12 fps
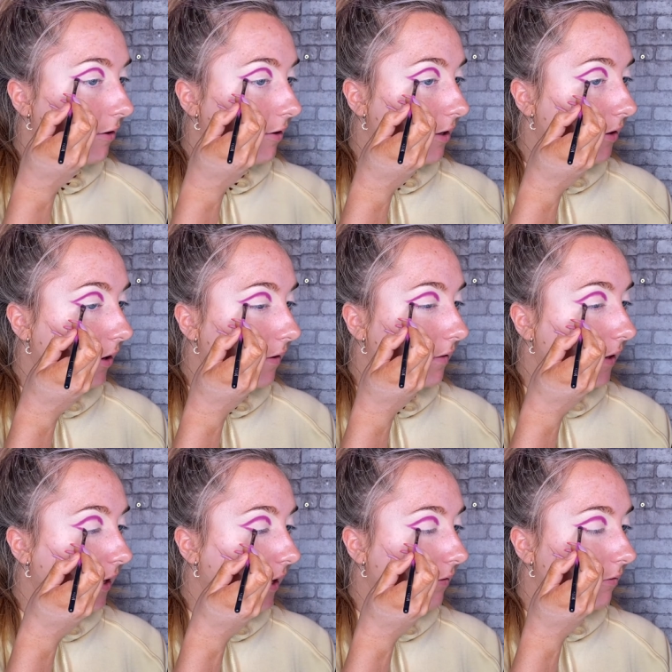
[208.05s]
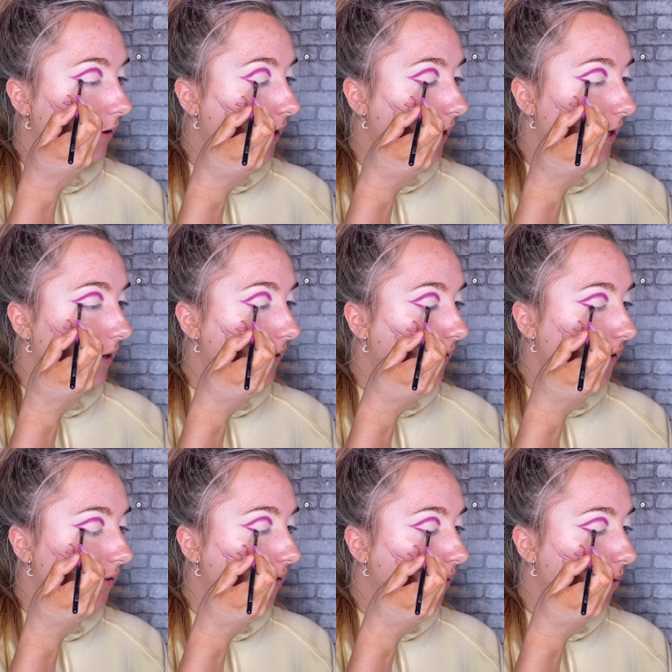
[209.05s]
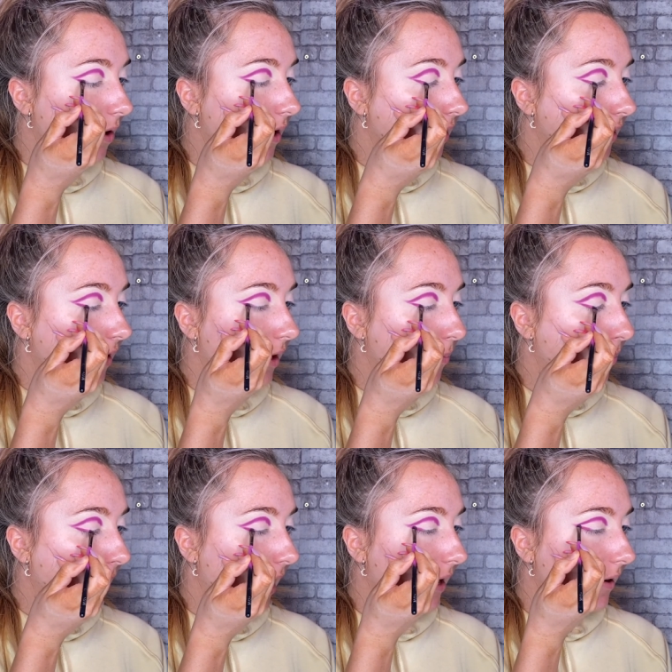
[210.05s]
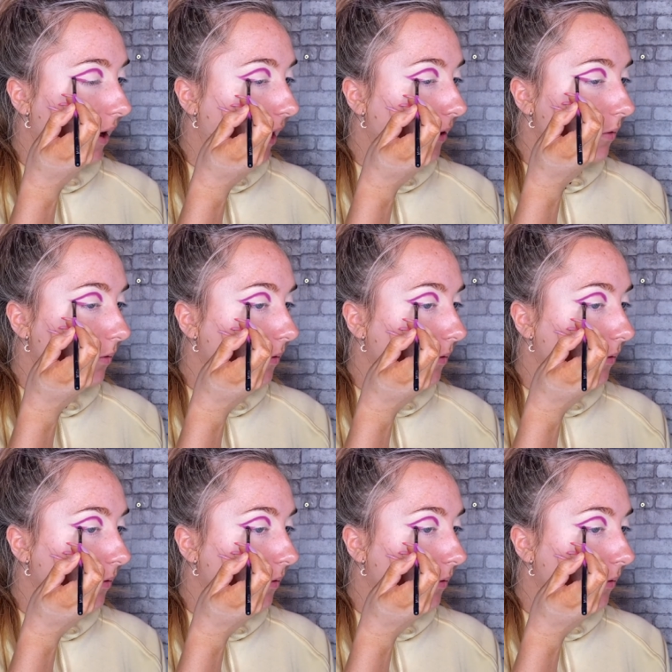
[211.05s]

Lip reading: really nicely and really easy to kind of like blend out.